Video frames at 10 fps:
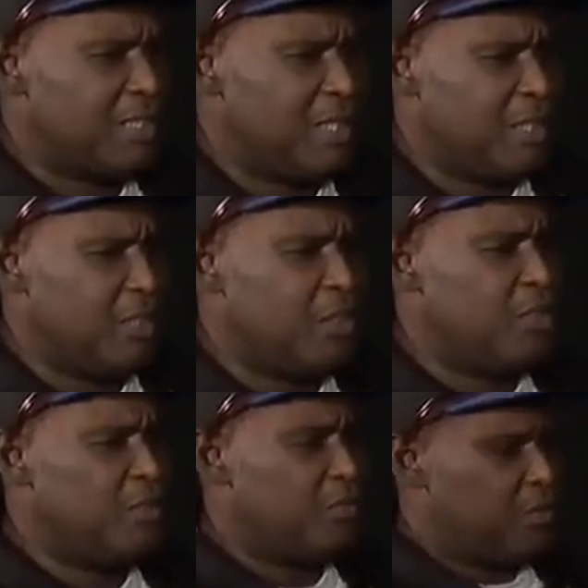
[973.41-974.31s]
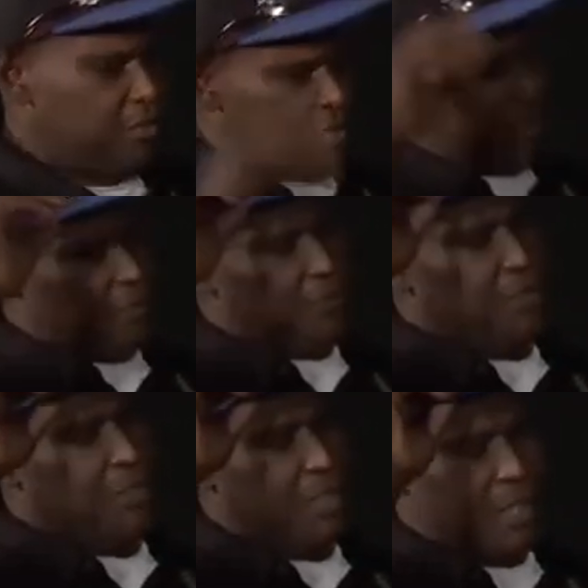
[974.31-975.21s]
attending the University of the
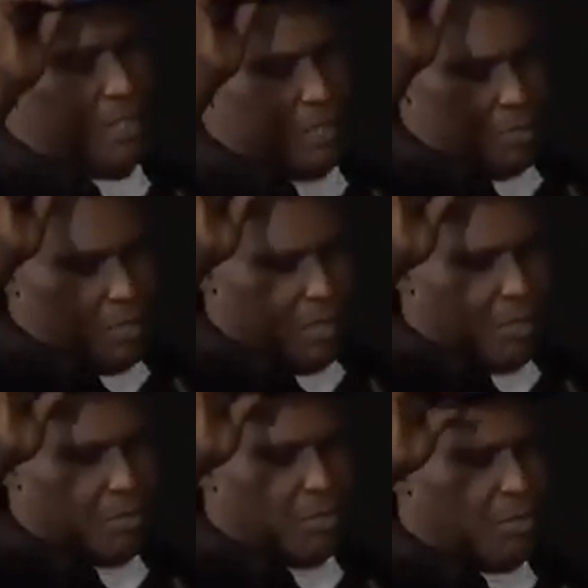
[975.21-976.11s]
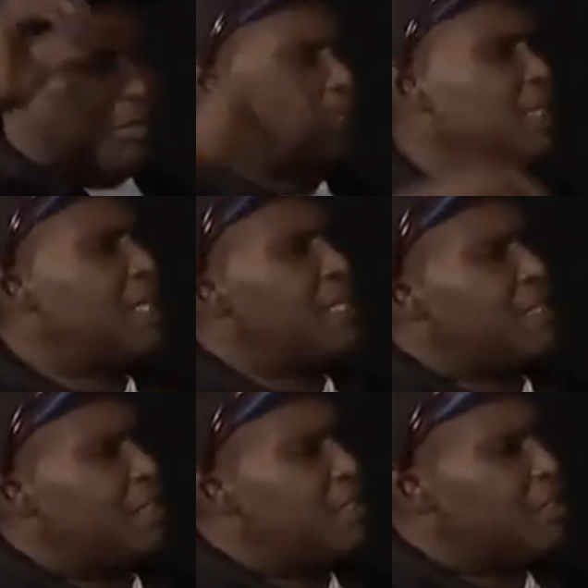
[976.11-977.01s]
Virgin Islands. One day I was going to class and